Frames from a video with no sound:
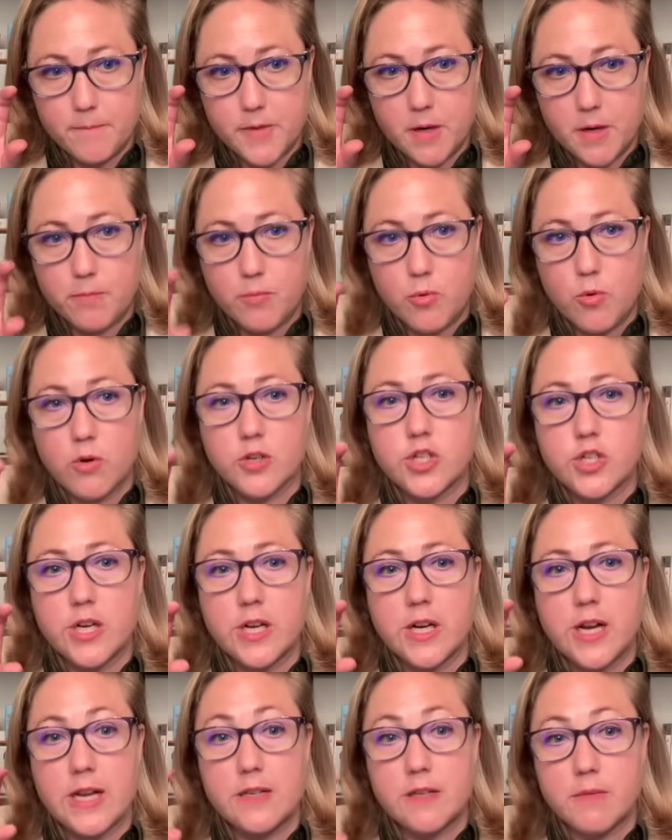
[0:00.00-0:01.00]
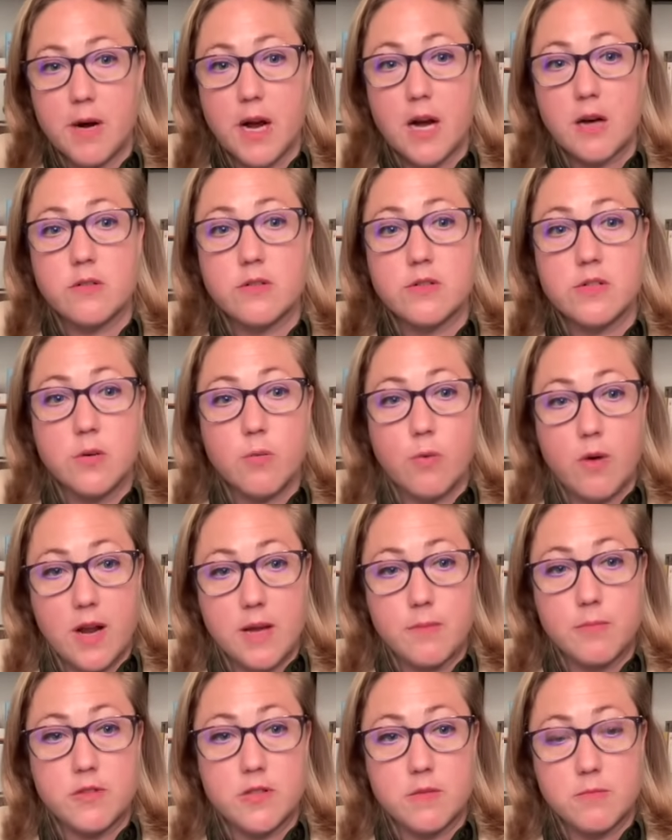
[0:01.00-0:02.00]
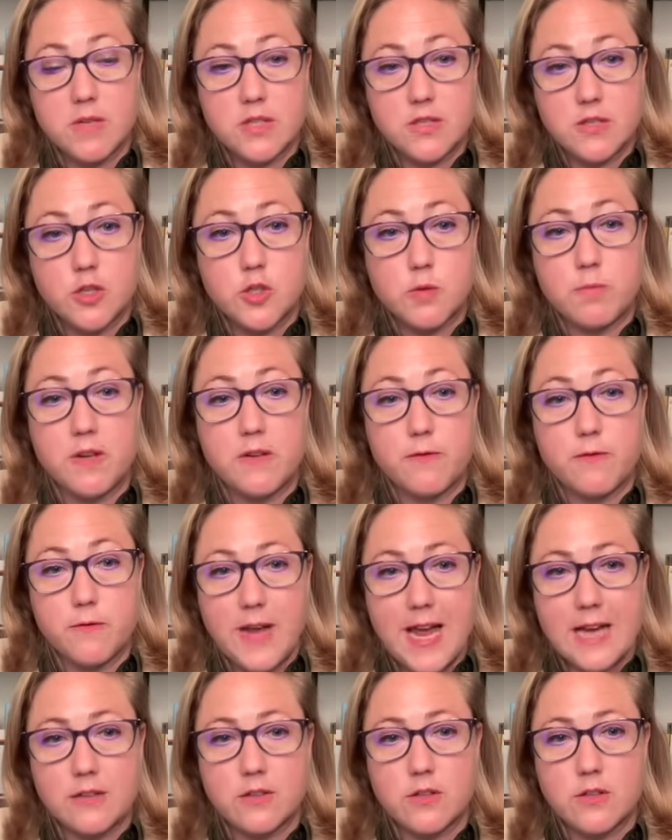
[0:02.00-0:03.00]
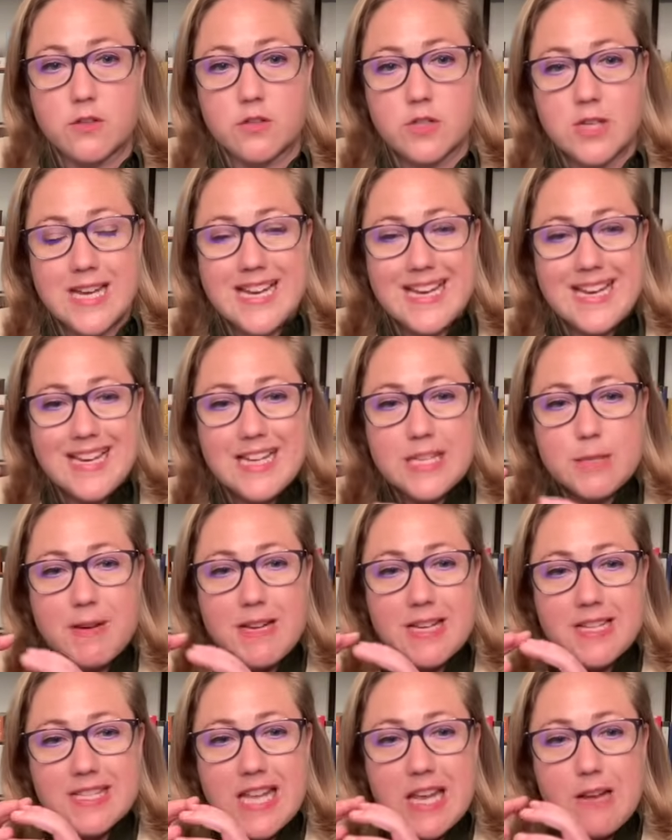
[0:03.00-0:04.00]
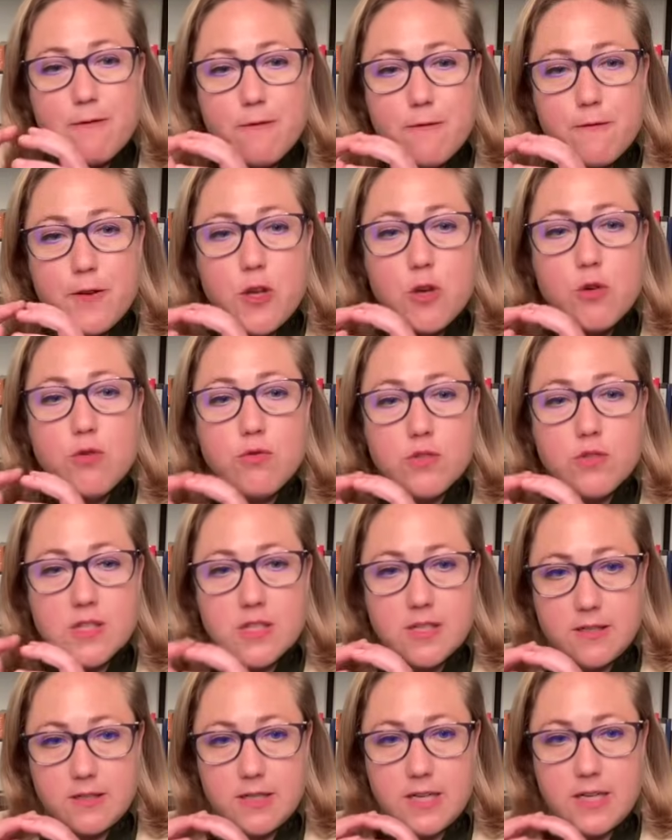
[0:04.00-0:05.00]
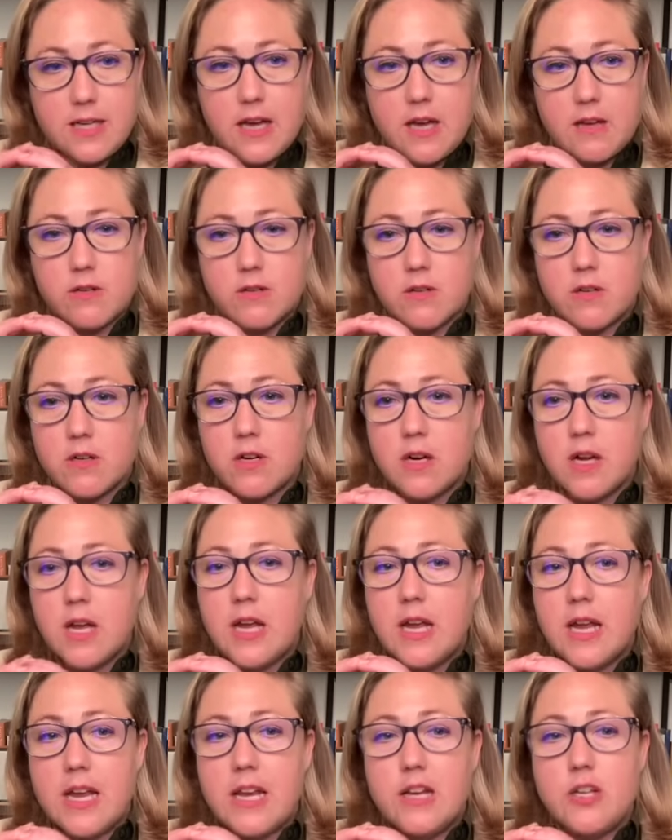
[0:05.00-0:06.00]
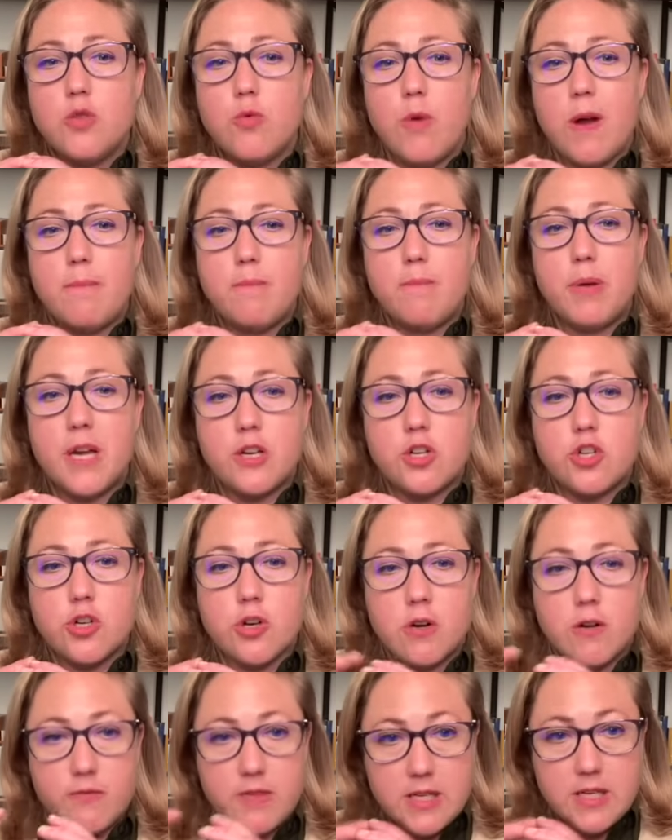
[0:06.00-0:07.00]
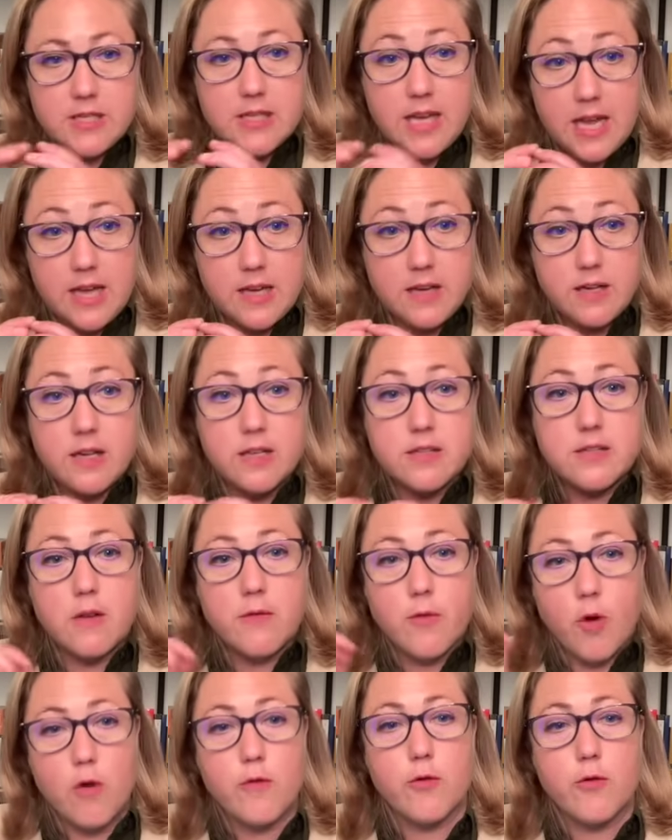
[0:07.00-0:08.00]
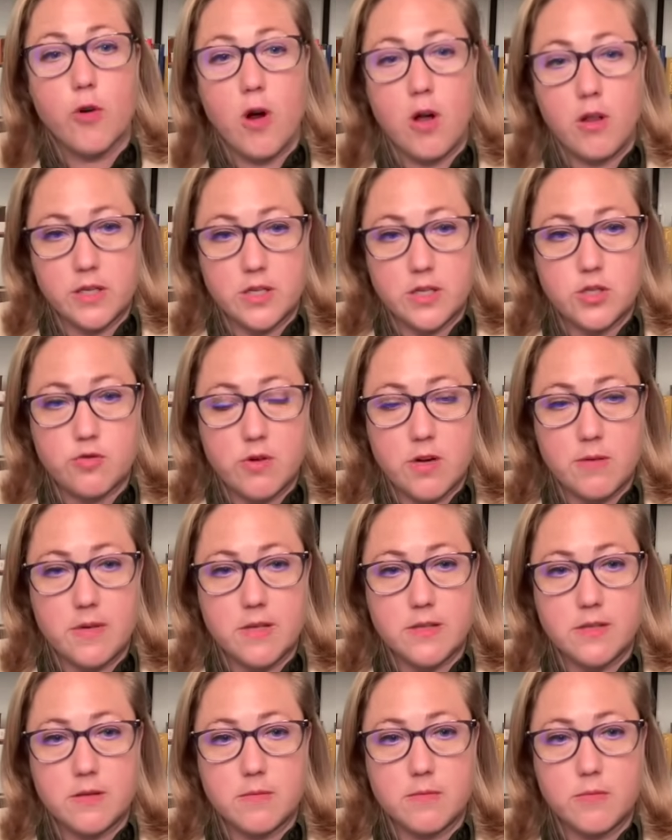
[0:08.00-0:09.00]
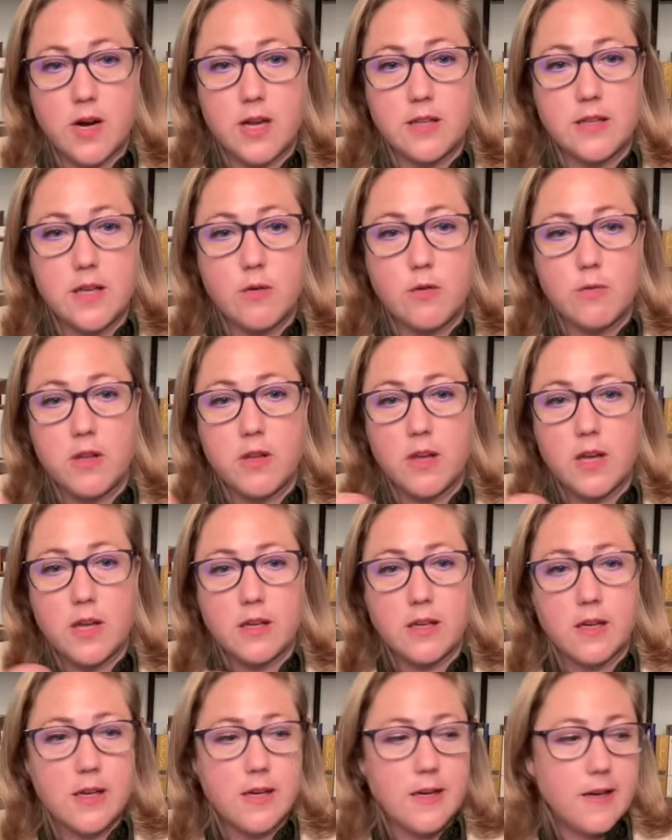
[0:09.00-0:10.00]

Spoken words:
abortion and democracy were able to be such big factors is because they fused together into a picture of these candidates of overall extremism, right? They would be like,